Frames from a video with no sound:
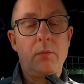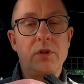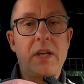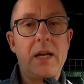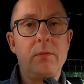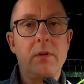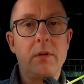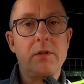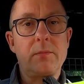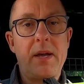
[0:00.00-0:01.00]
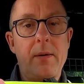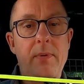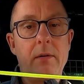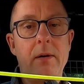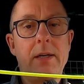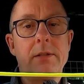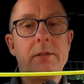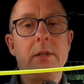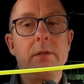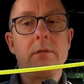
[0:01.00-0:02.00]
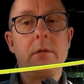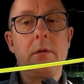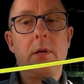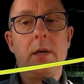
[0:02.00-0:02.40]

which came with a spare pair of laces,